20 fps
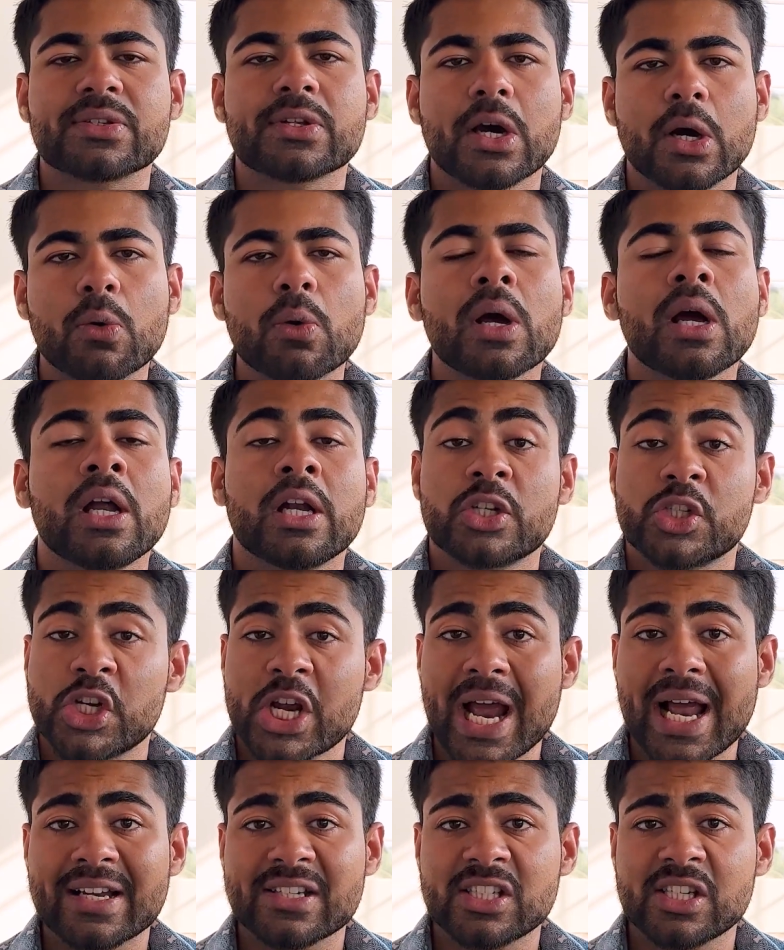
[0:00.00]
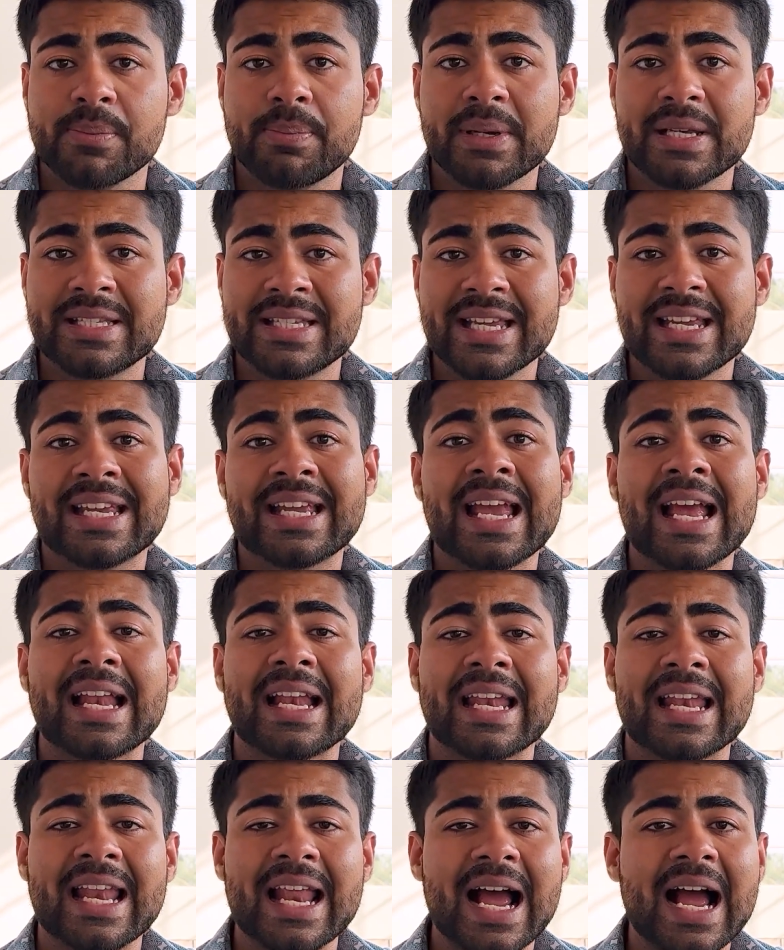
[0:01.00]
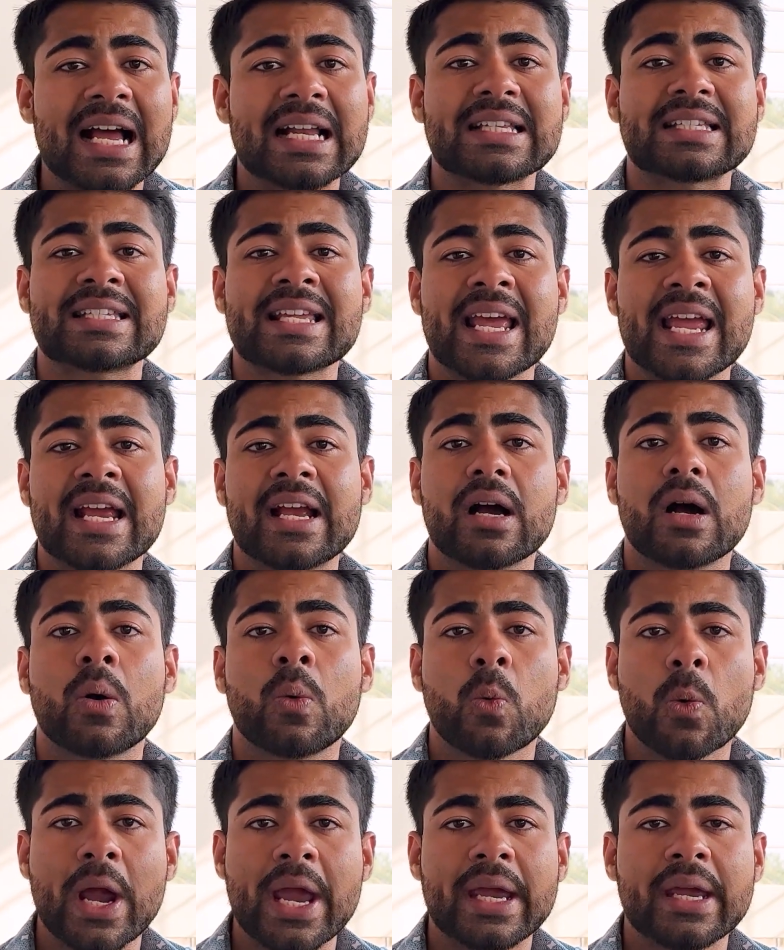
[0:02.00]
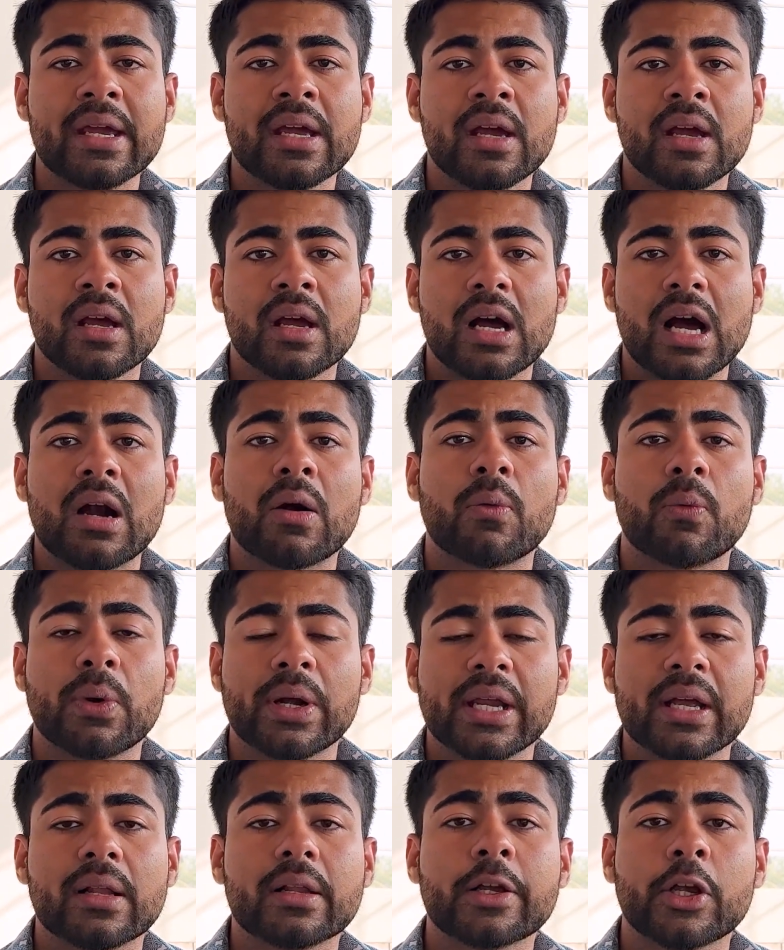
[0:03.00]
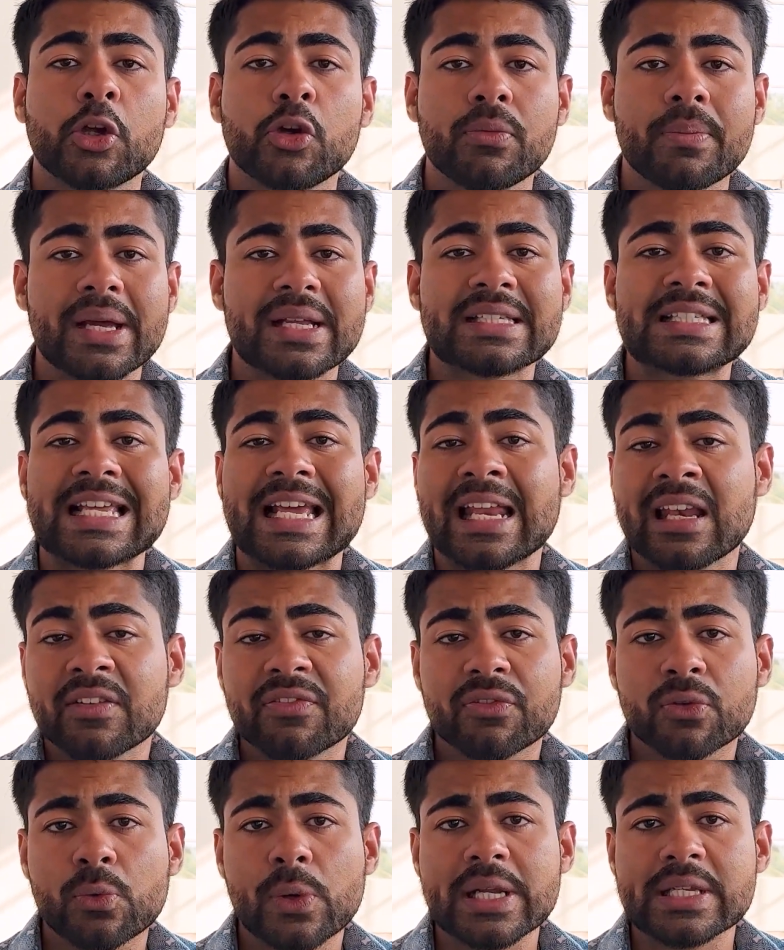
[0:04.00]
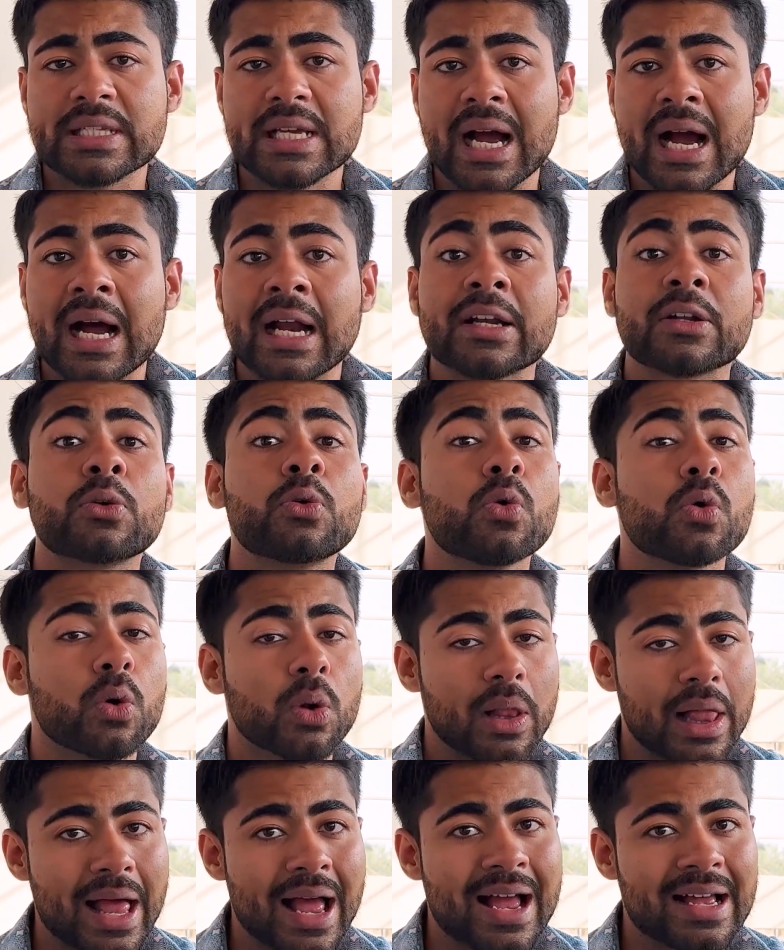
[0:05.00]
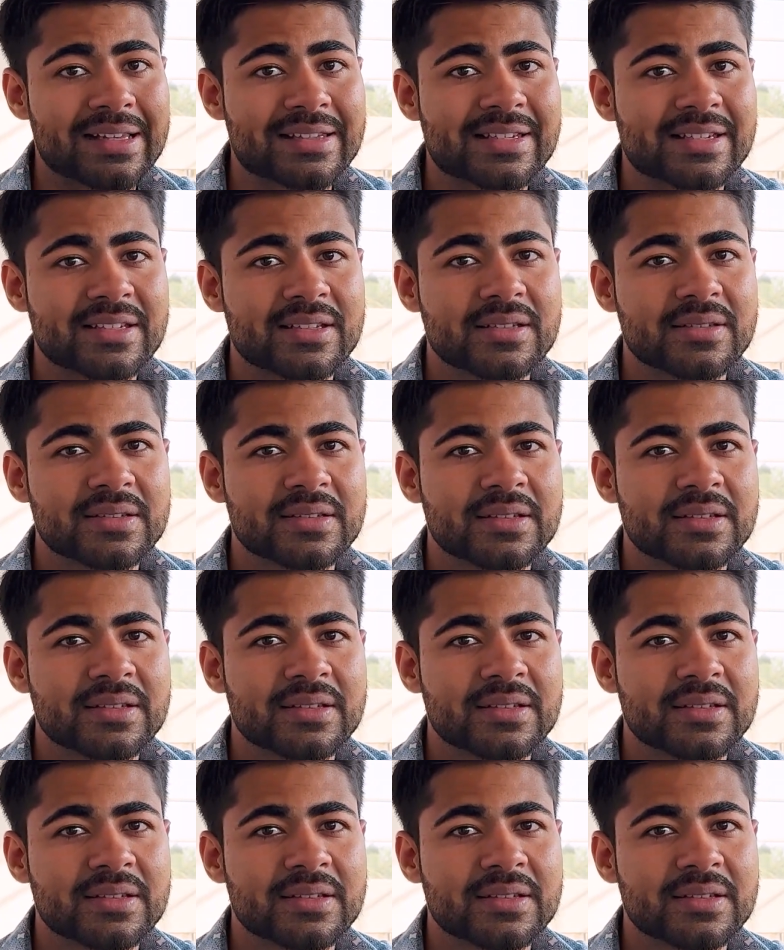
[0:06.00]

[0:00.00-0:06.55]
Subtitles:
no, ChatGPT cannot take away a real human's influence on Google Ads.